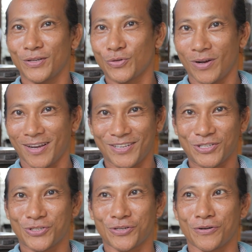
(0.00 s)
so I can
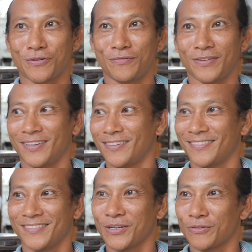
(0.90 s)
serve
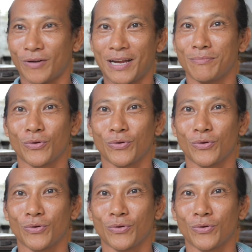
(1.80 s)
and ride